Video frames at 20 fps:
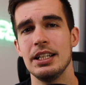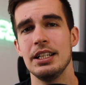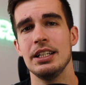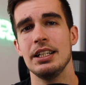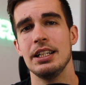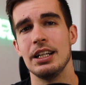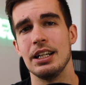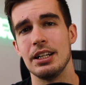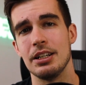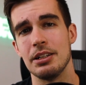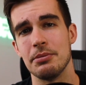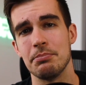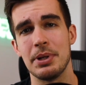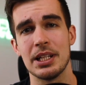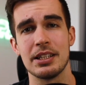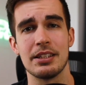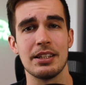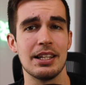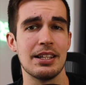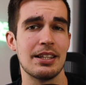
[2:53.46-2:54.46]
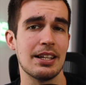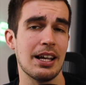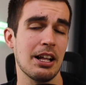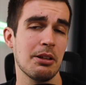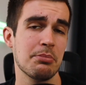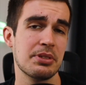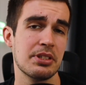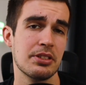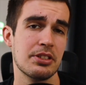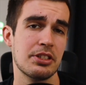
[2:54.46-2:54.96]
but it helps
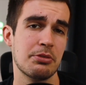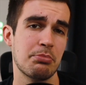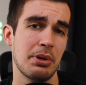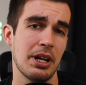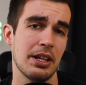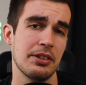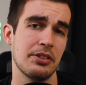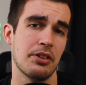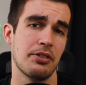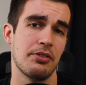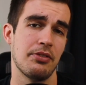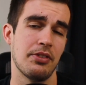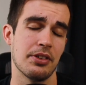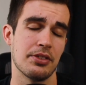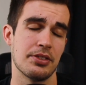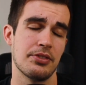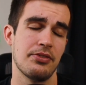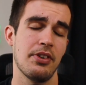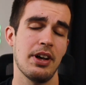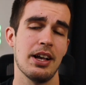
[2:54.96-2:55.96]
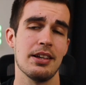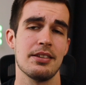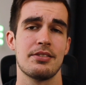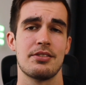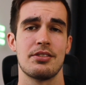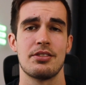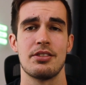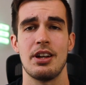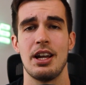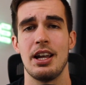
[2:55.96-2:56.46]
spread your funds faster
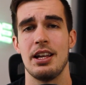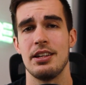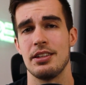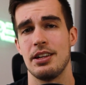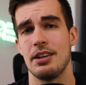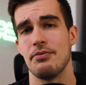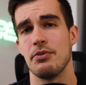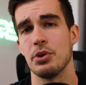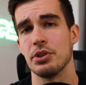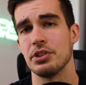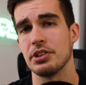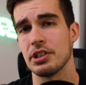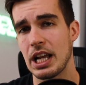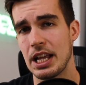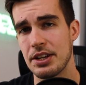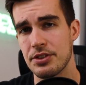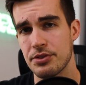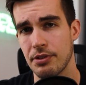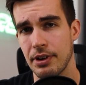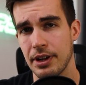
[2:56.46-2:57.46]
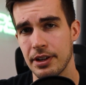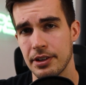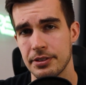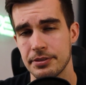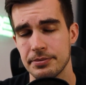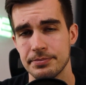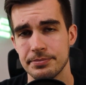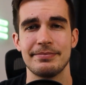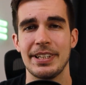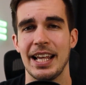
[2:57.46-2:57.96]
and avoid cash drag.
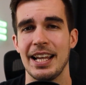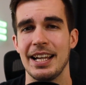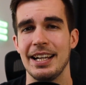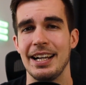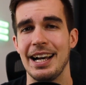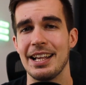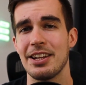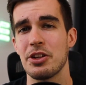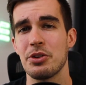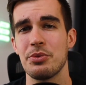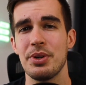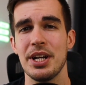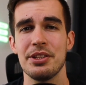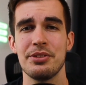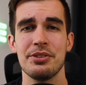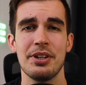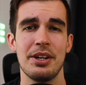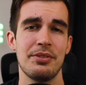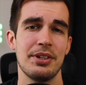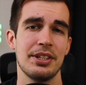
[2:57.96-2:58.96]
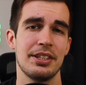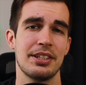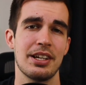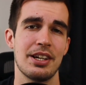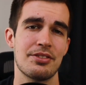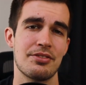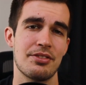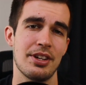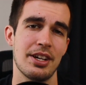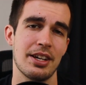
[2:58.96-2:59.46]
Another way to avoid cash
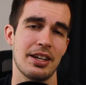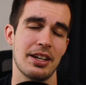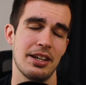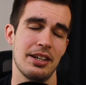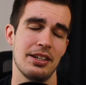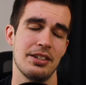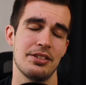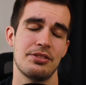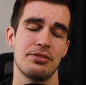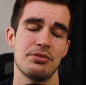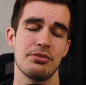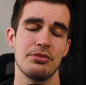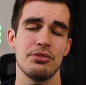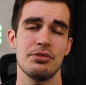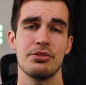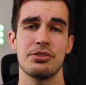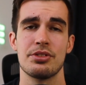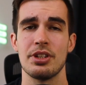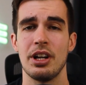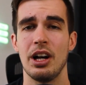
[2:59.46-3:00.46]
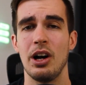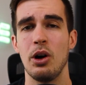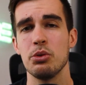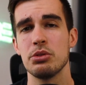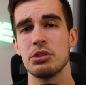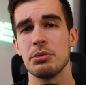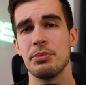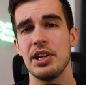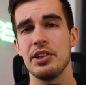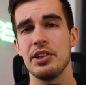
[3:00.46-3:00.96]
drag is to use automated